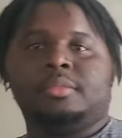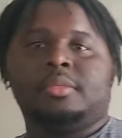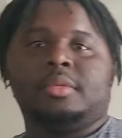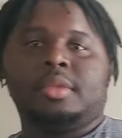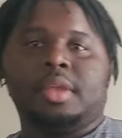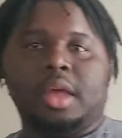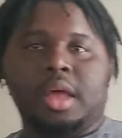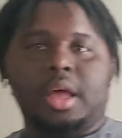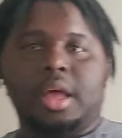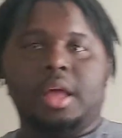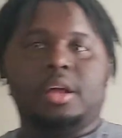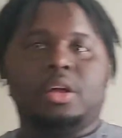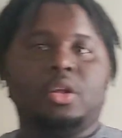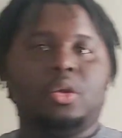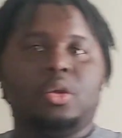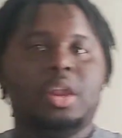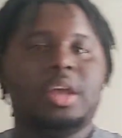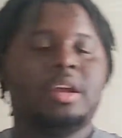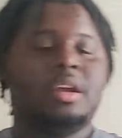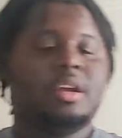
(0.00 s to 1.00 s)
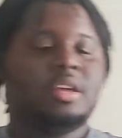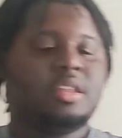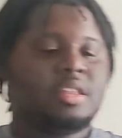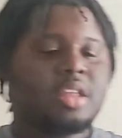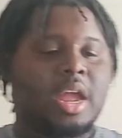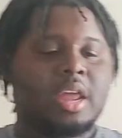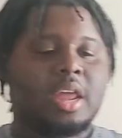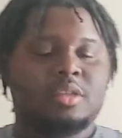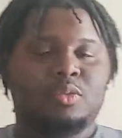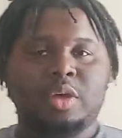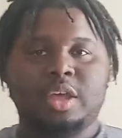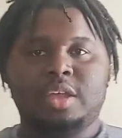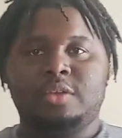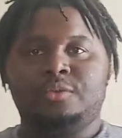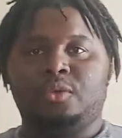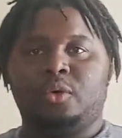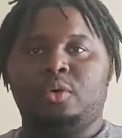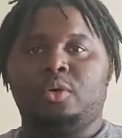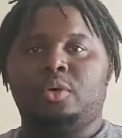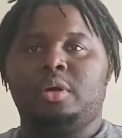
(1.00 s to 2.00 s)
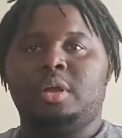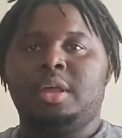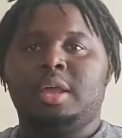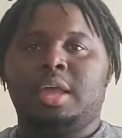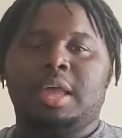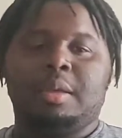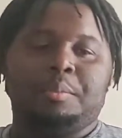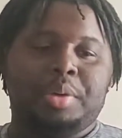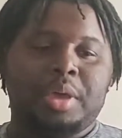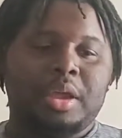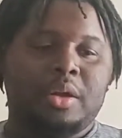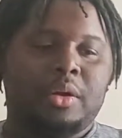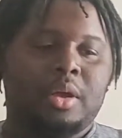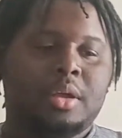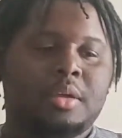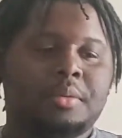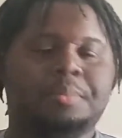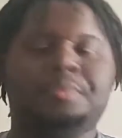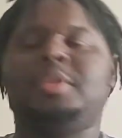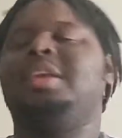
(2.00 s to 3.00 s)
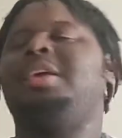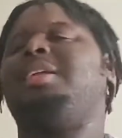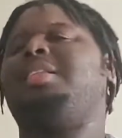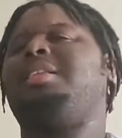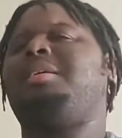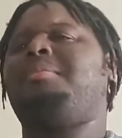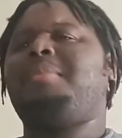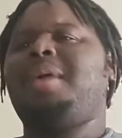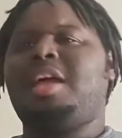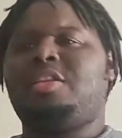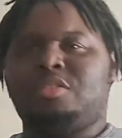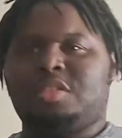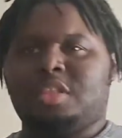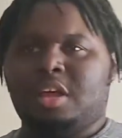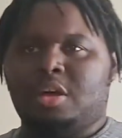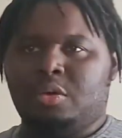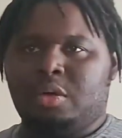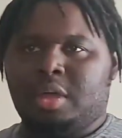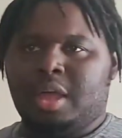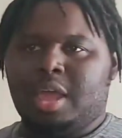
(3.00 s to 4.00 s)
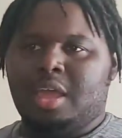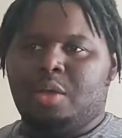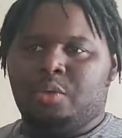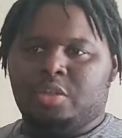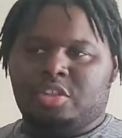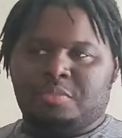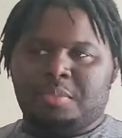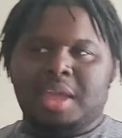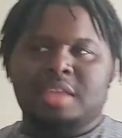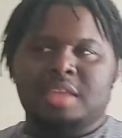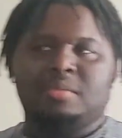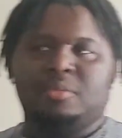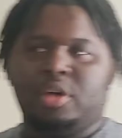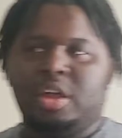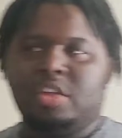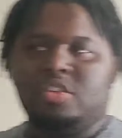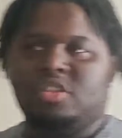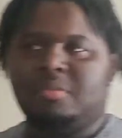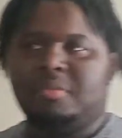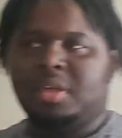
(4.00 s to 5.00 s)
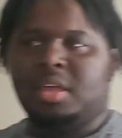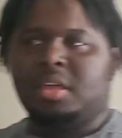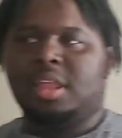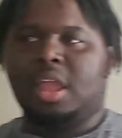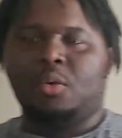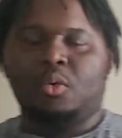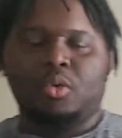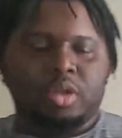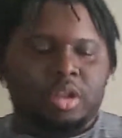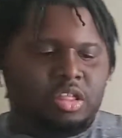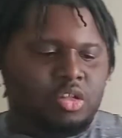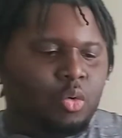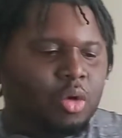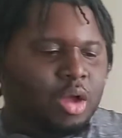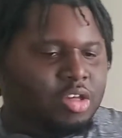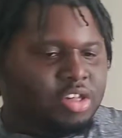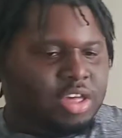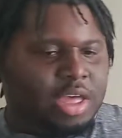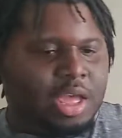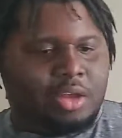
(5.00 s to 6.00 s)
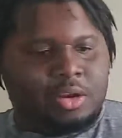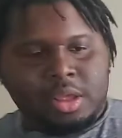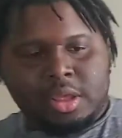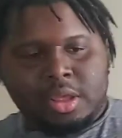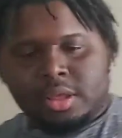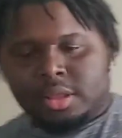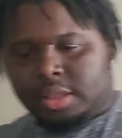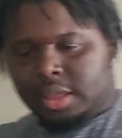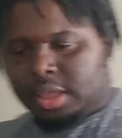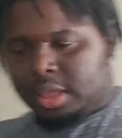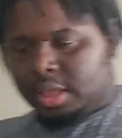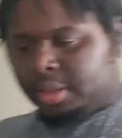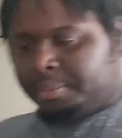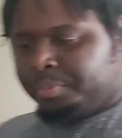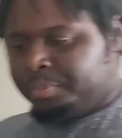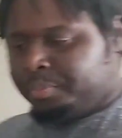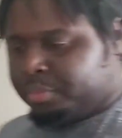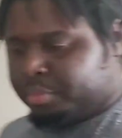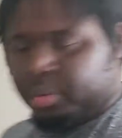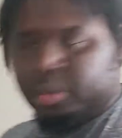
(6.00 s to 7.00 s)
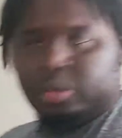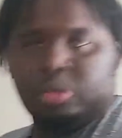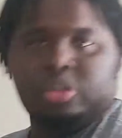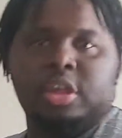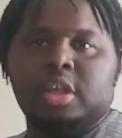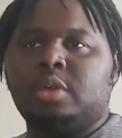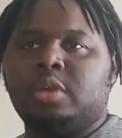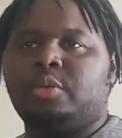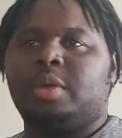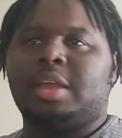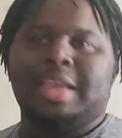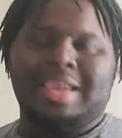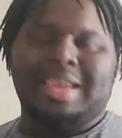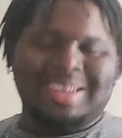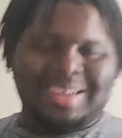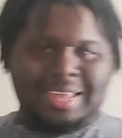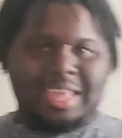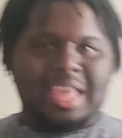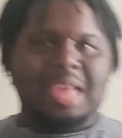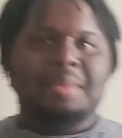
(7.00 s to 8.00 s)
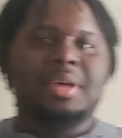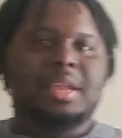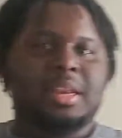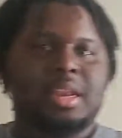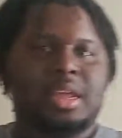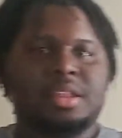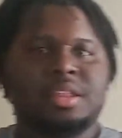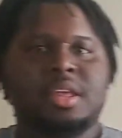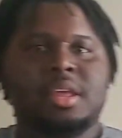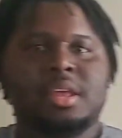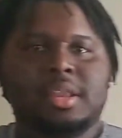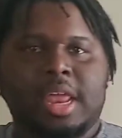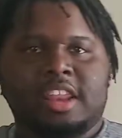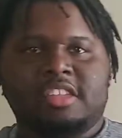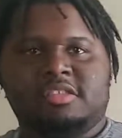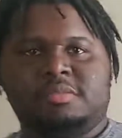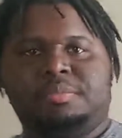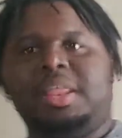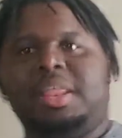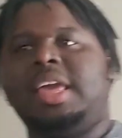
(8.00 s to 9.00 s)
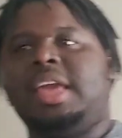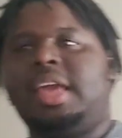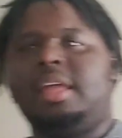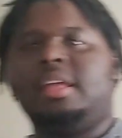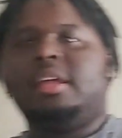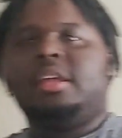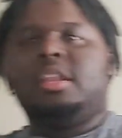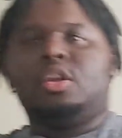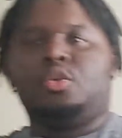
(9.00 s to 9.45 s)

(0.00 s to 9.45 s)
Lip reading: a clear and concise win for Imperium. The match is okay, which makes it more interesting because they want to squash out the bullshittery and the gimmickness that has plagued the